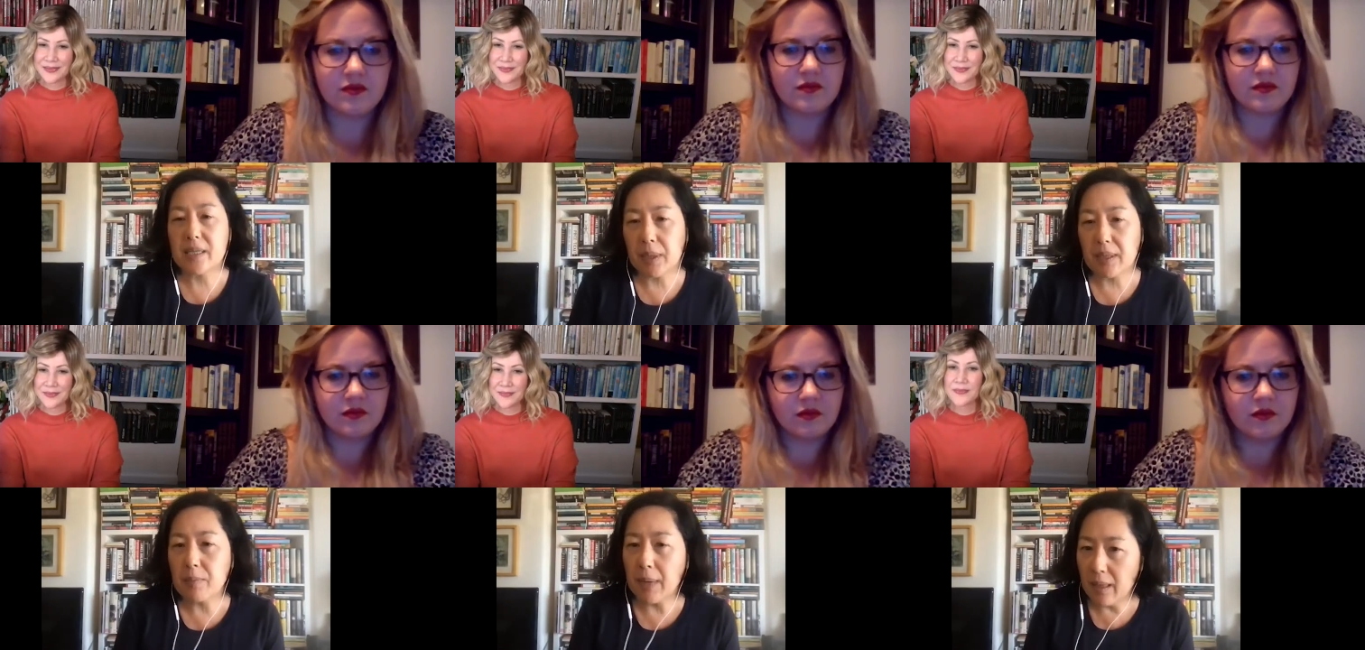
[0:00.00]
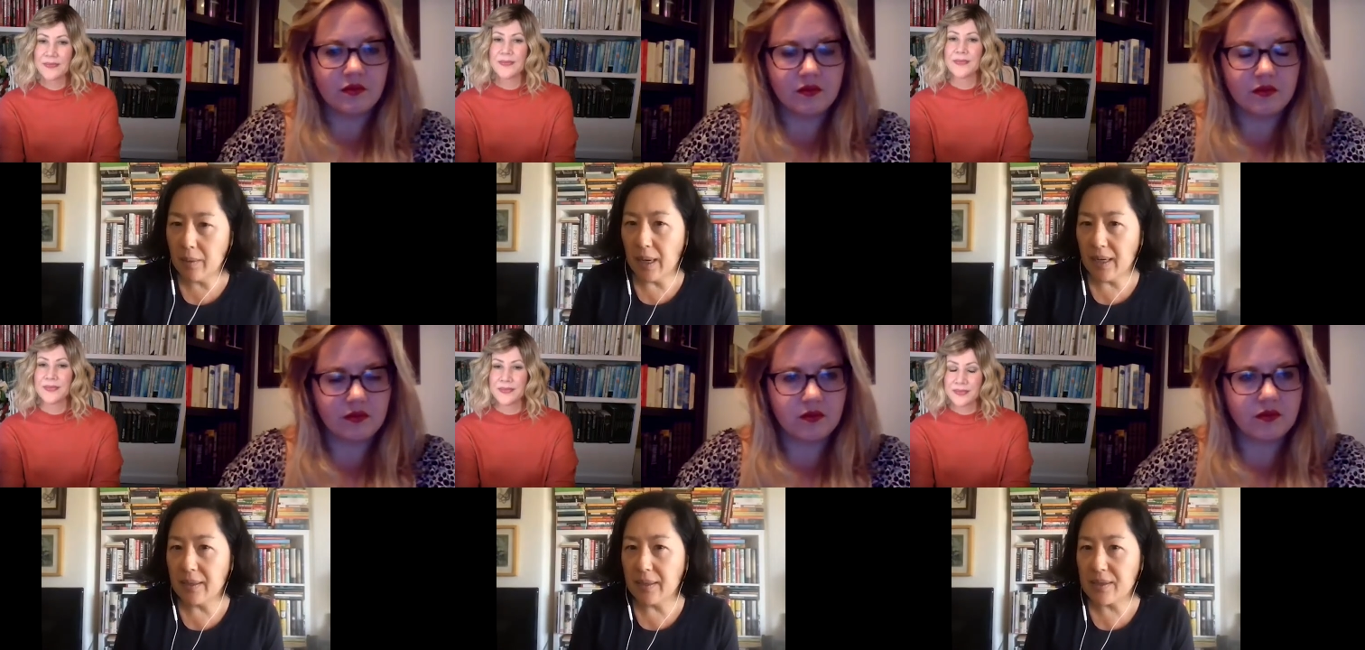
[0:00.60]
Speaker 1: because Mallow
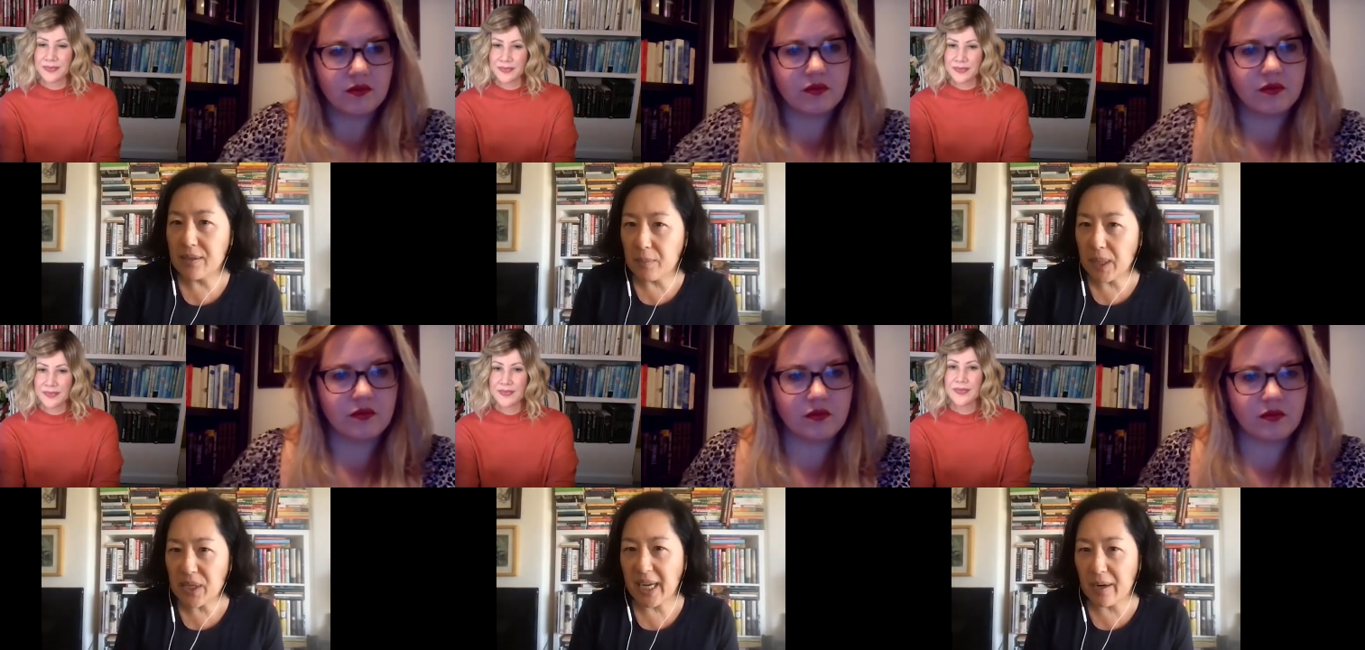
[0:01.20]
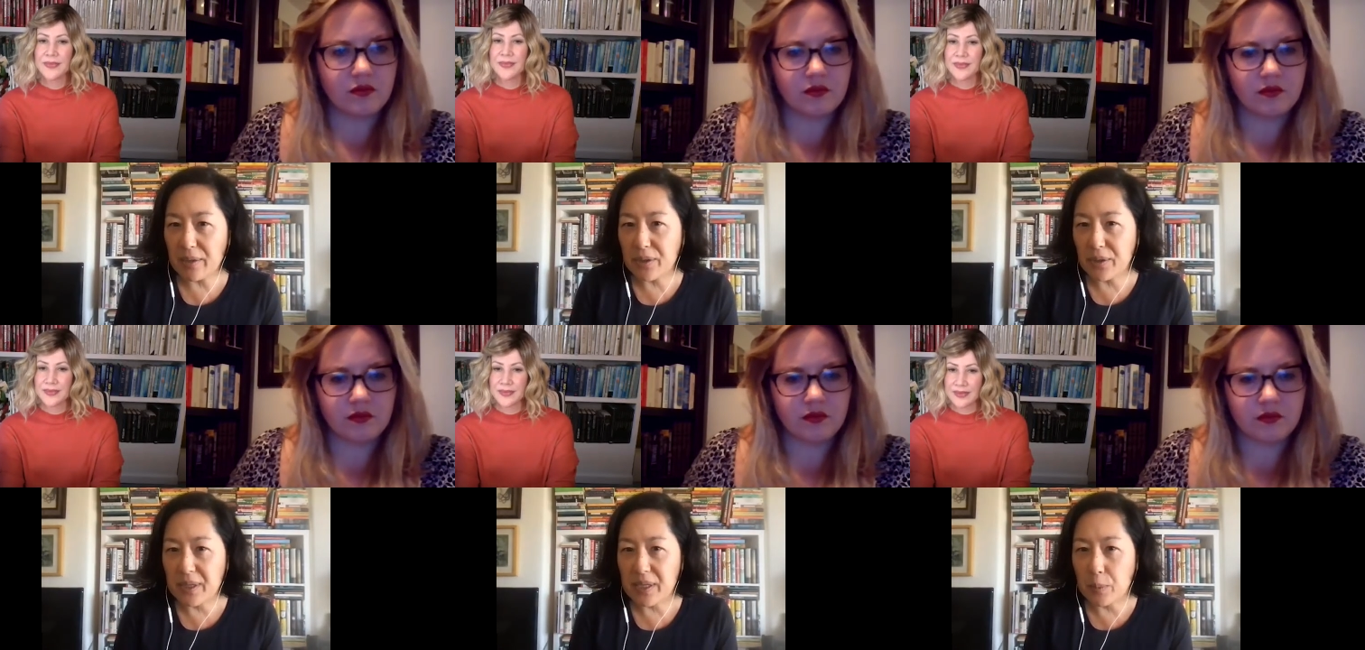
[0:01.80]
Island is as much a character
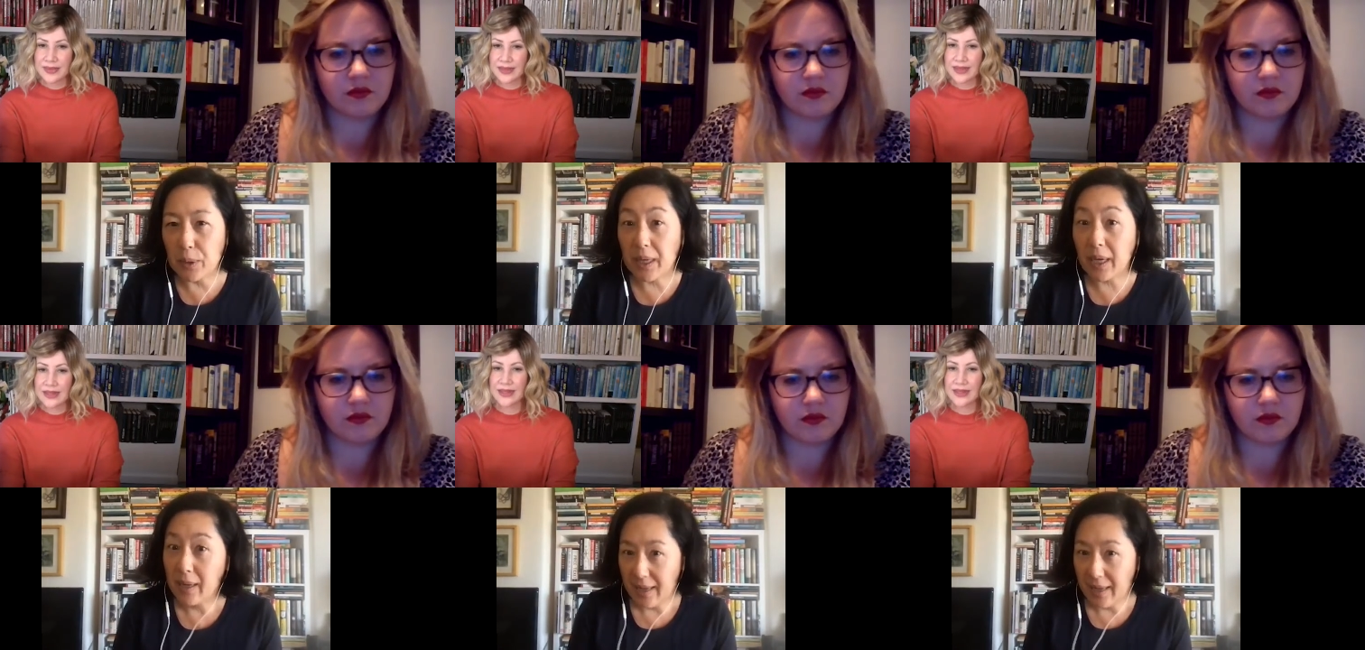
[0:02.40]
in this book